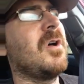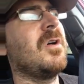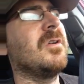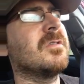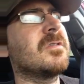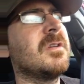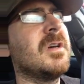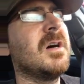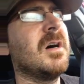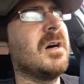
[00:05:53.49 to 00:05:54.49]
calls,
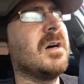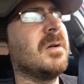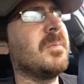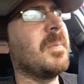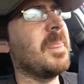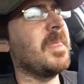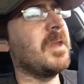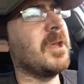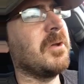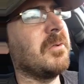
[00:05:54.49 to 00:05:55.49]
I'm
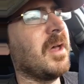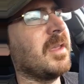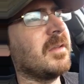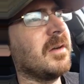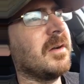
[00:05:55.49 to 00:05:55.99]
going to